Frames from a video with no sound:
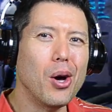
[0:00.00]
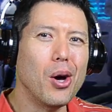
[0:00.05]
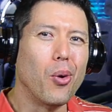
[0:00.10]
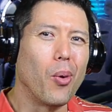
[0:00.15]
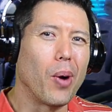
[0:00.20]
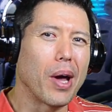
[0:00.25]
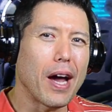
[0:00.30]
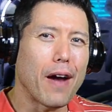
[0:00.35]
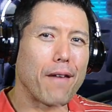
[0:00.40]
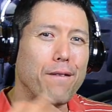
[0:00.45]

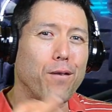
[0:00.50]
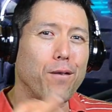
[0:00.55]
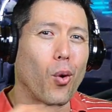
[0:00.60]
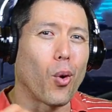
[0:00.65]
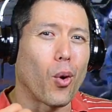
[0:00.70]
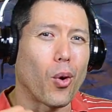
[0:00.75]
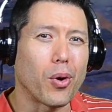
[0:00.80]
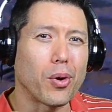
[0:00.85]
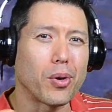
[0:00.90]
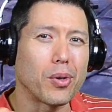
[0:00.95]
we got
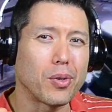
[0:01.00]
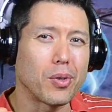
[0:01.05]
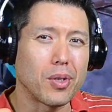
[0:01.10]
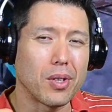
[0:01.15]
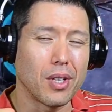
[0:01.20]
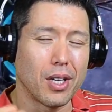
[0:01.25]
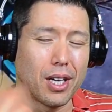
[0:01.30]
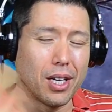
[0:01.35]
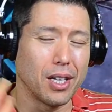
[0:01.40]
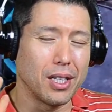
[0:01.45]
4
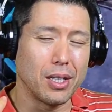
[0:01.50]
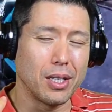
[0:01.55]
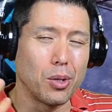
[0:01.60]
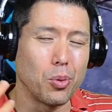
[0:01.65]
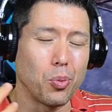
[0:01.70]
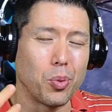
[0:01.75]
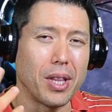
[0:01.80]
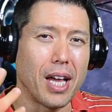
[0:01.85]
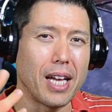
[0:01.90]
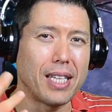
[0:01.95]

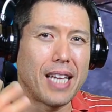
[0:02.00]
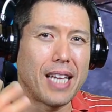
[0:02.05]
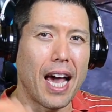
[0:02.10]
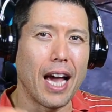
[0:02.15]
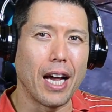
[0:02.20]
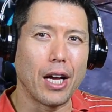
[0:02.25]
with that tag,